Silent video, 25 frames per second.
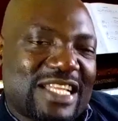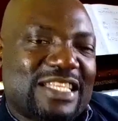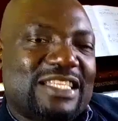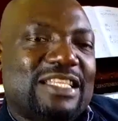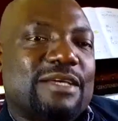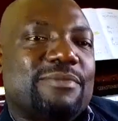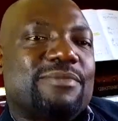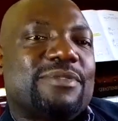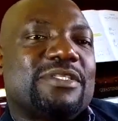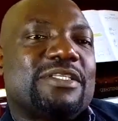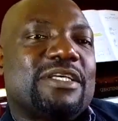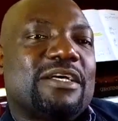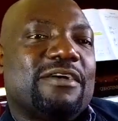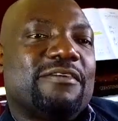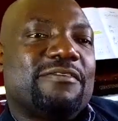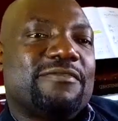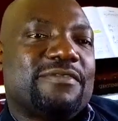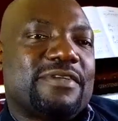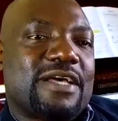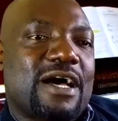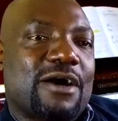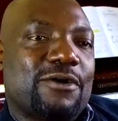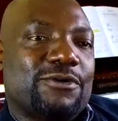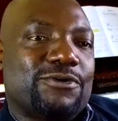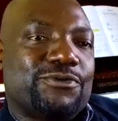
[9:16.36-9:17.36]

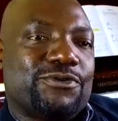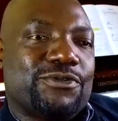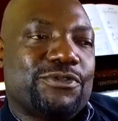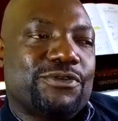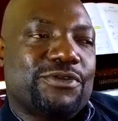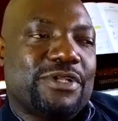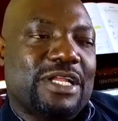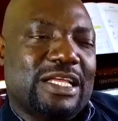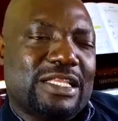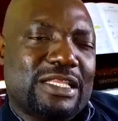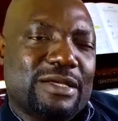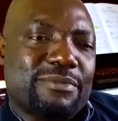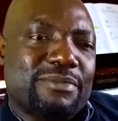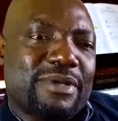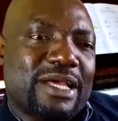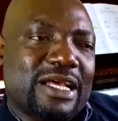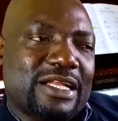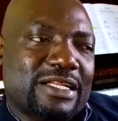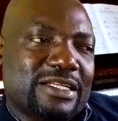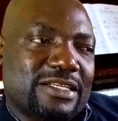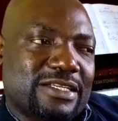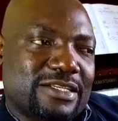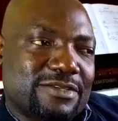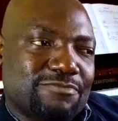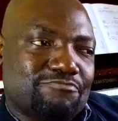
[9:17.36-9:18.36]
themselves out with you. Let them
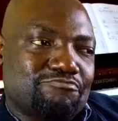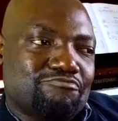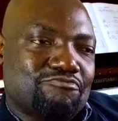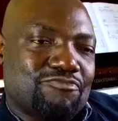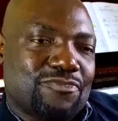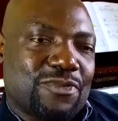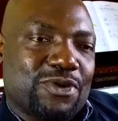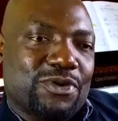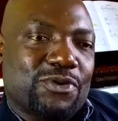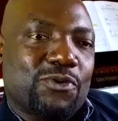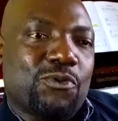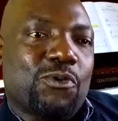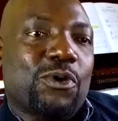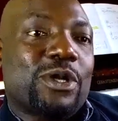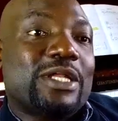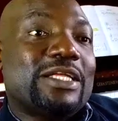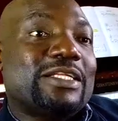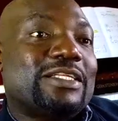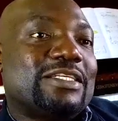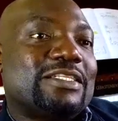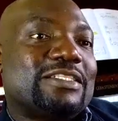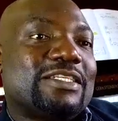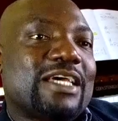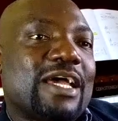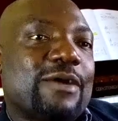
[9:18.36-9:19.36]
get
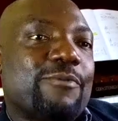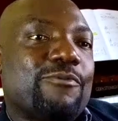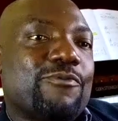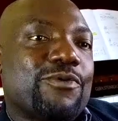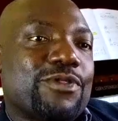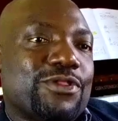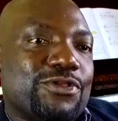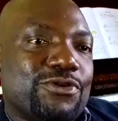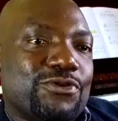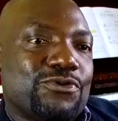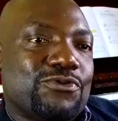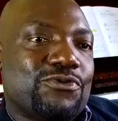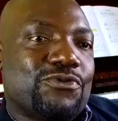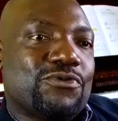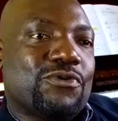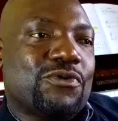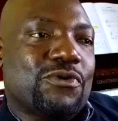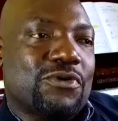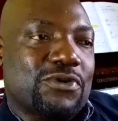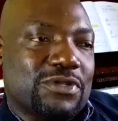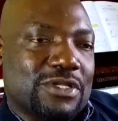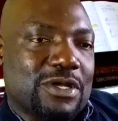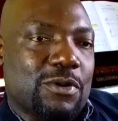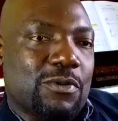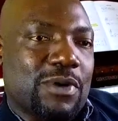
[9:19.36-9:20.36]
quality time with you
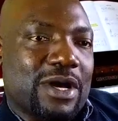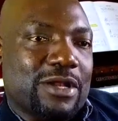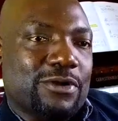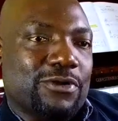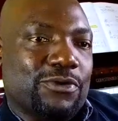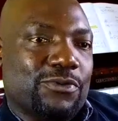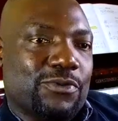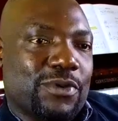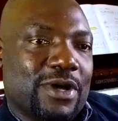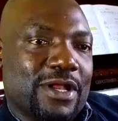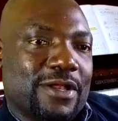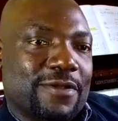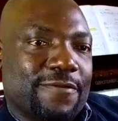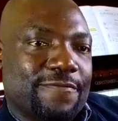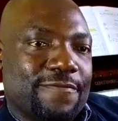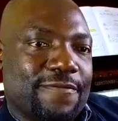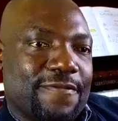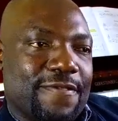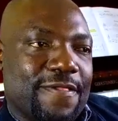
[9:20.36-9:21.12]
on a one-on-one.